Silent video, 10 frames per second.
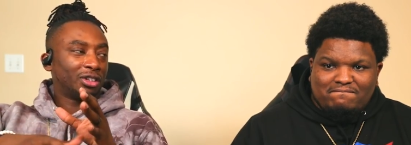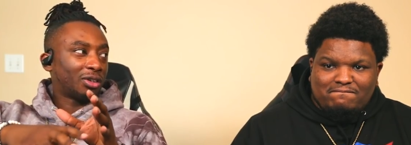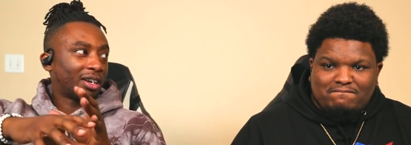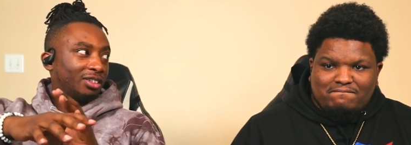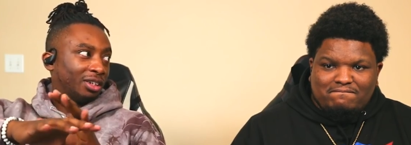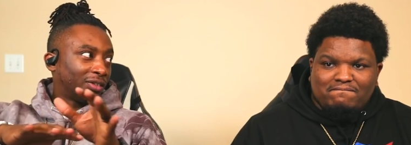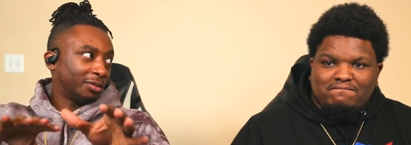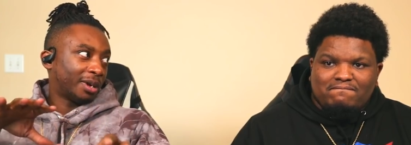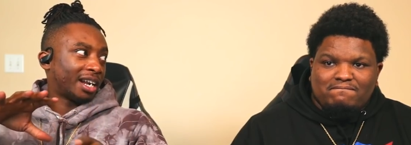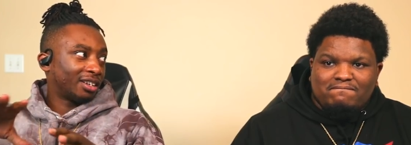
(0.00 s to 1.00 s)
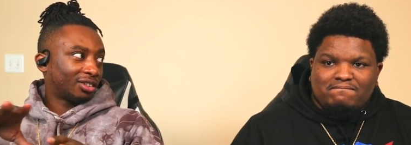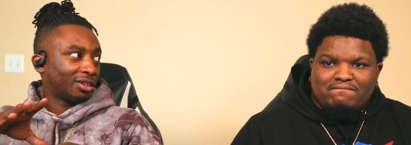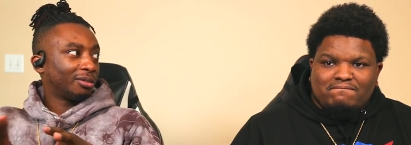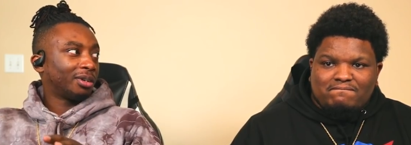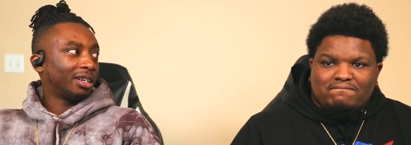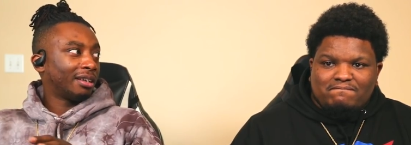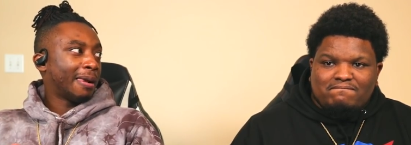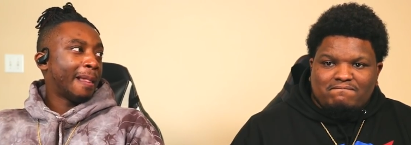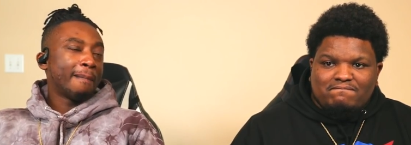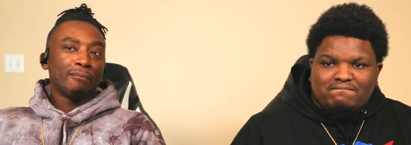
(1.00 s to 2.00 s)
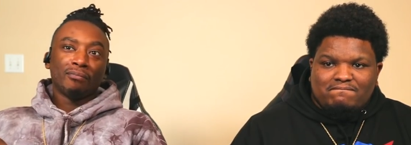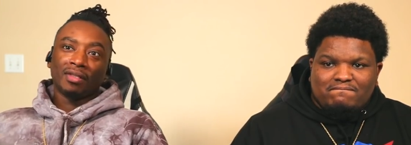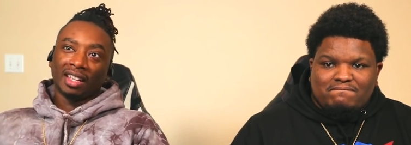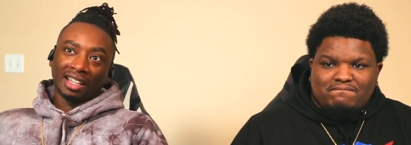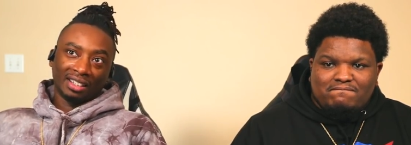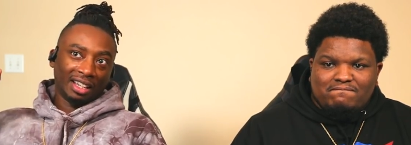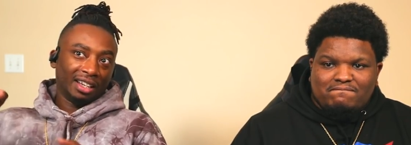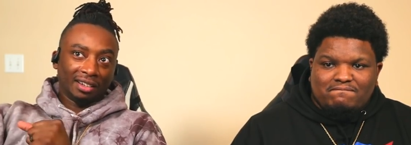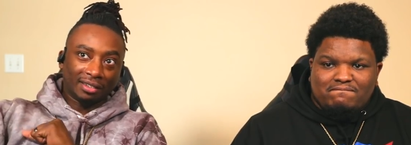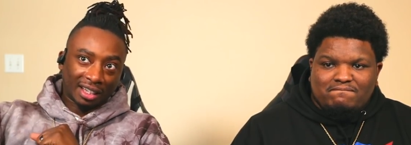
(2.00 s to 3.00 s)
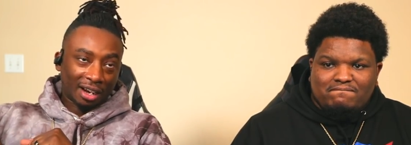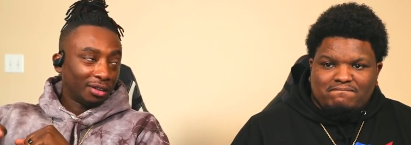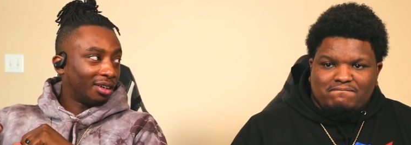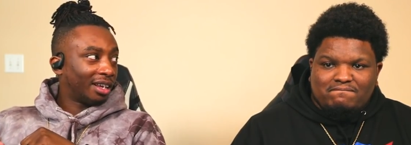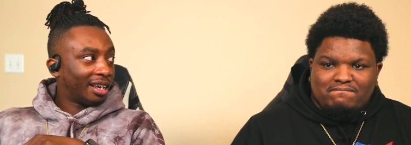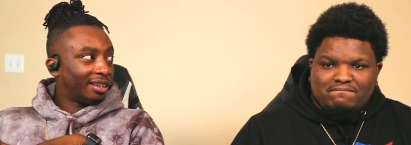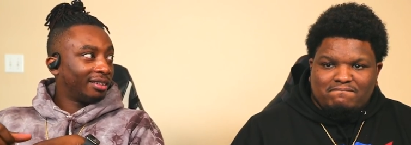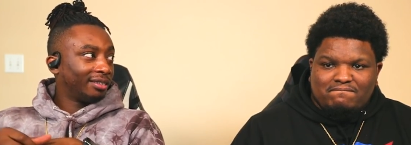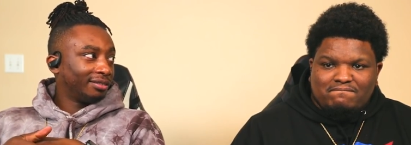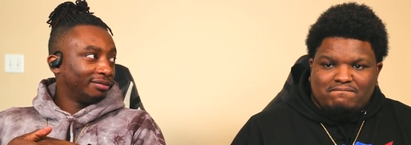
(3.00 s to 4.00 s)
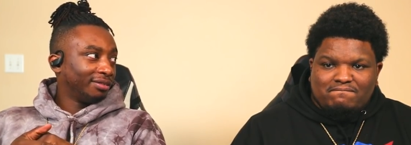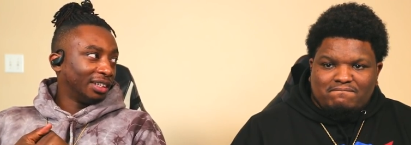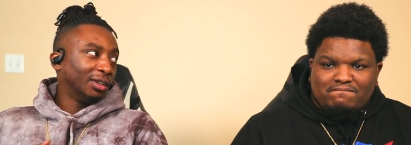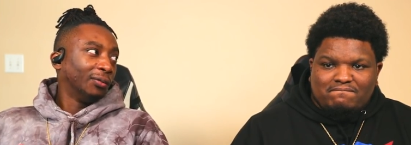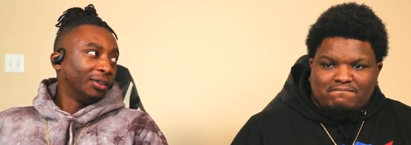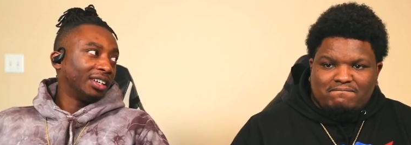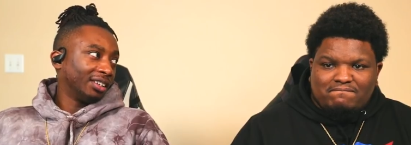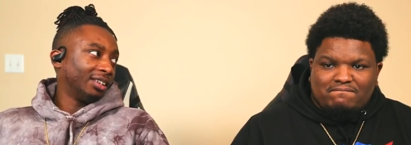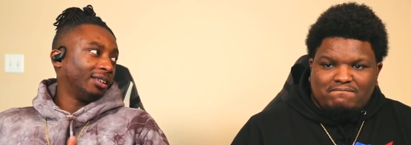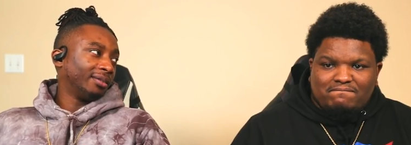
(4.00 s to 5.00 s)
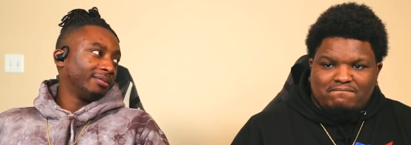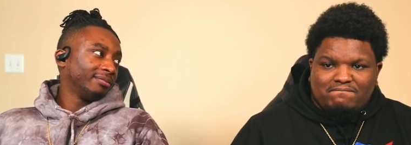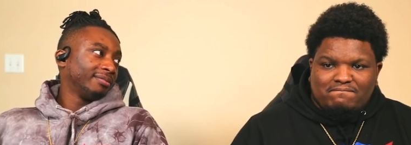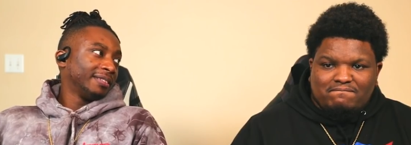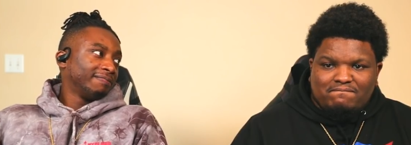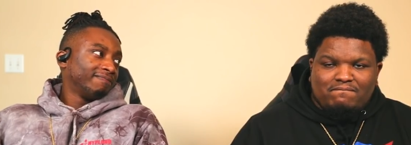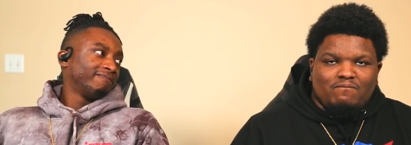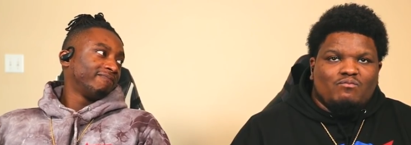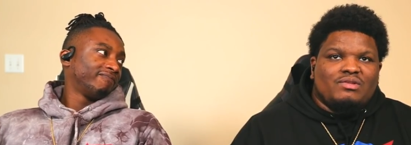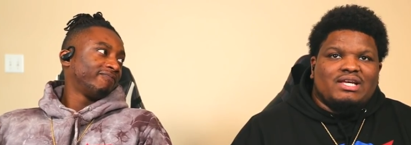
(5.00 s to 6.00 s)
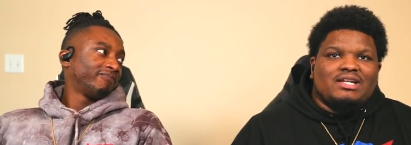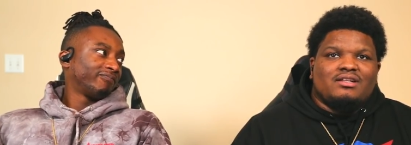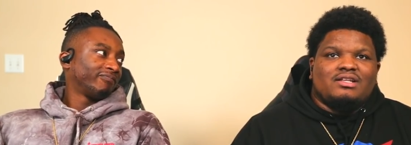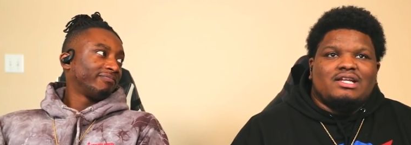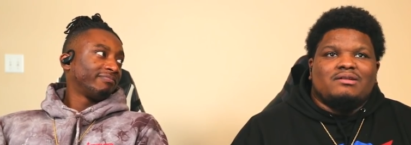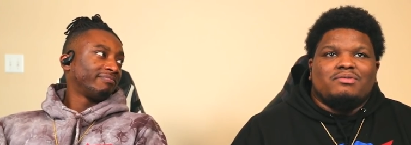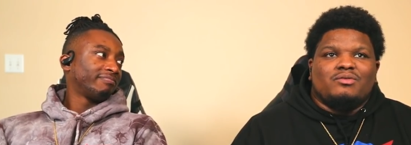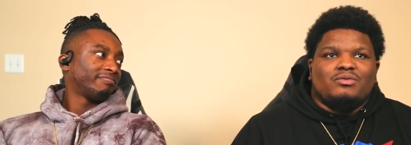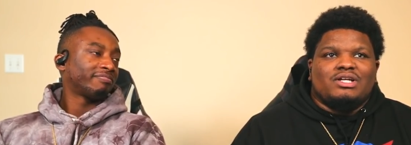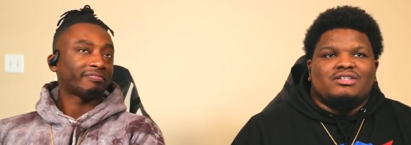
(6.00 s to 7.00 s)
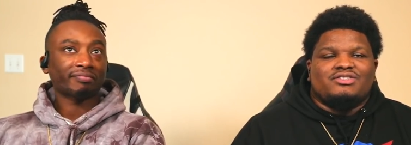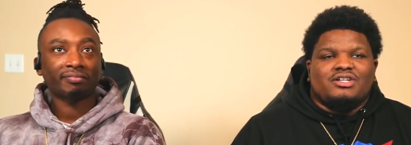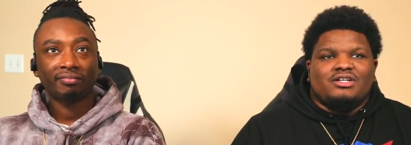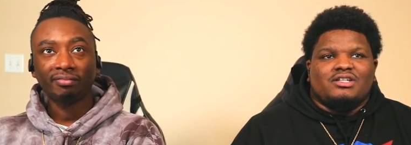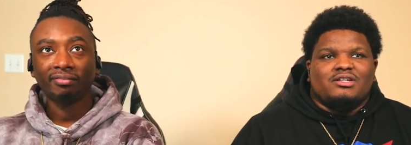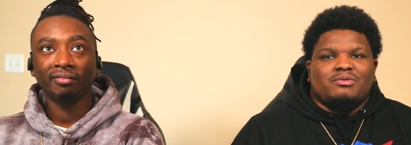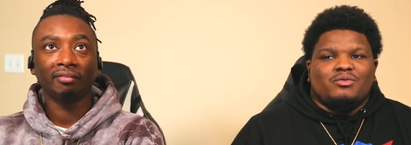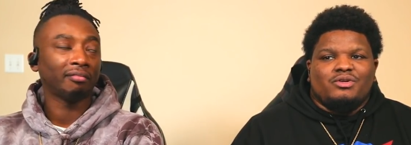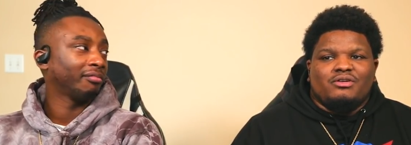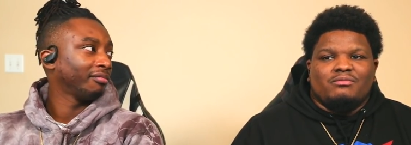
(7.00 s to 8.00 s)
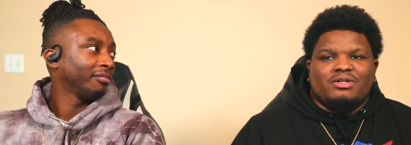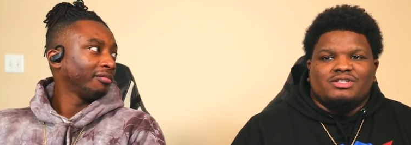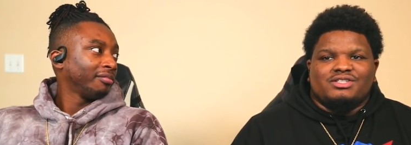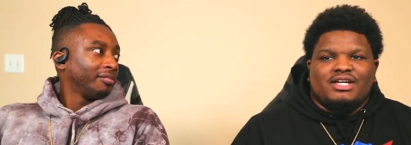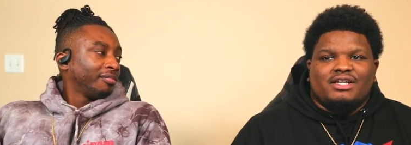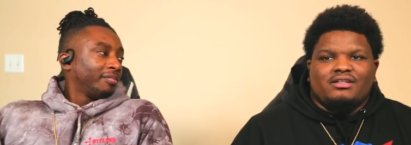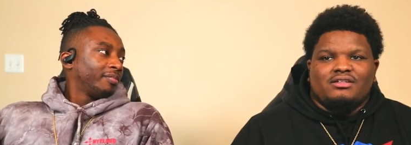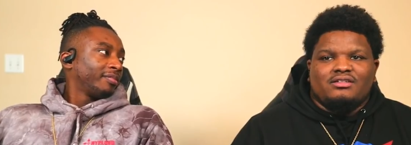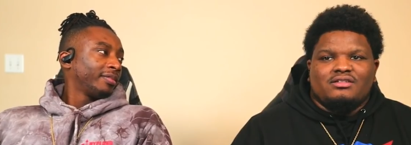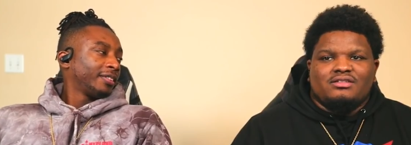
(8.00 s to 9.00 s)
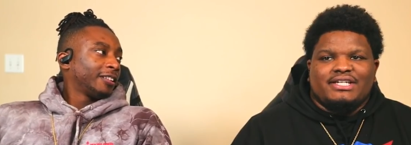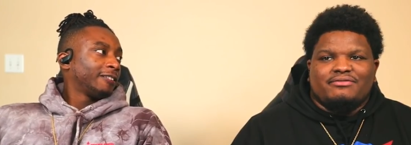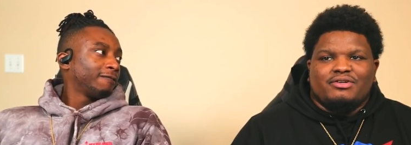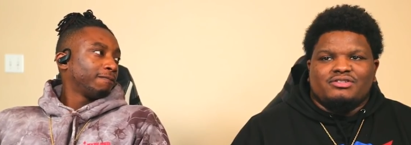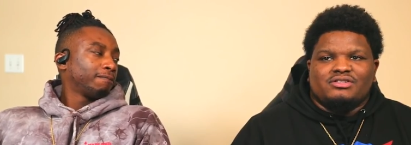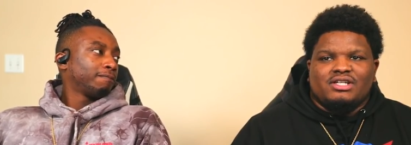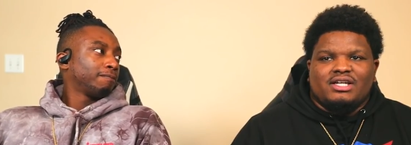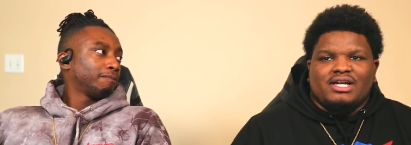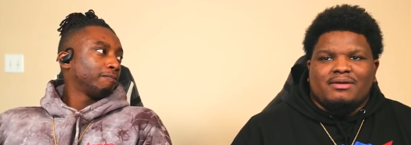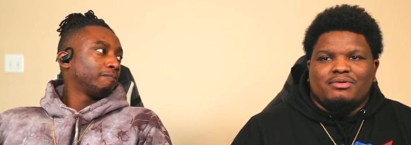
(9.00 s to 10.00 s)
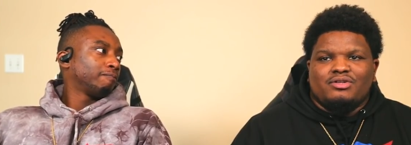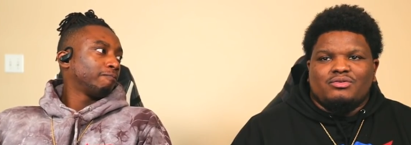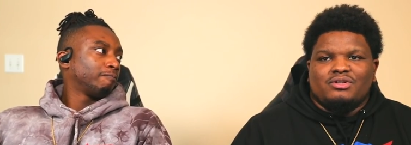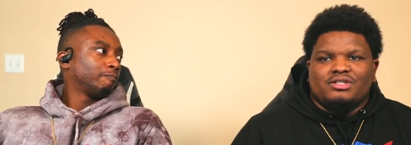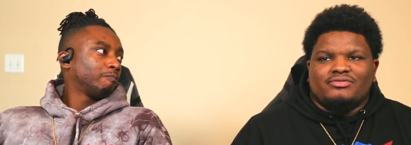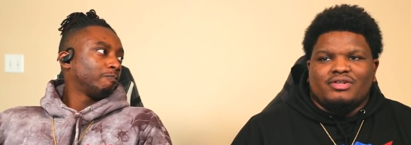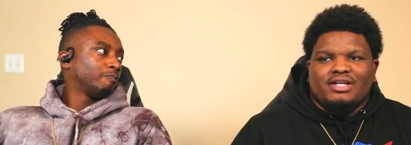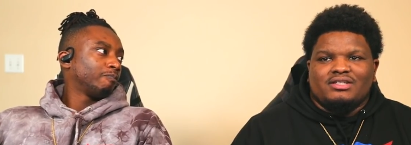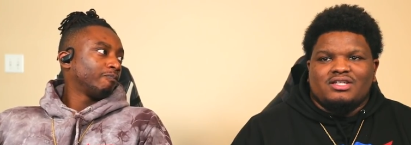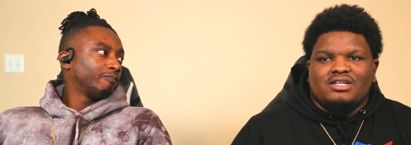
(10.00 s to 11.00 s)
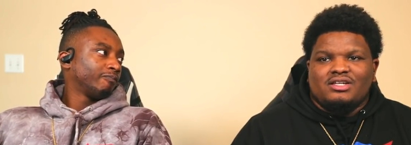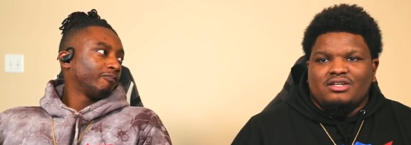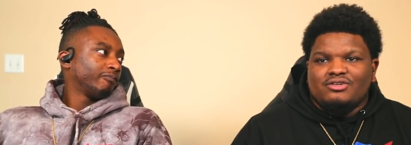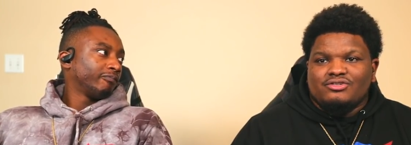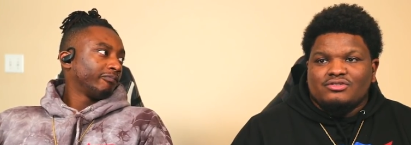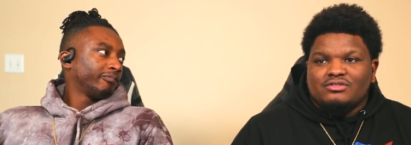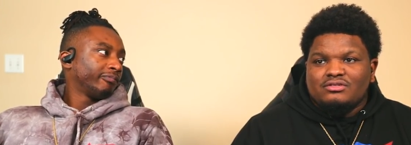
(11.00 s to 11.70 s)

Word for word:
Speaker 1: try to shift his body a certain way, and then counter that, then Luffy could get him.
Speaker 2: That'll that'll be that'll suck. That'll be weird because it's like, say for instance, like I've been doing this for like ten years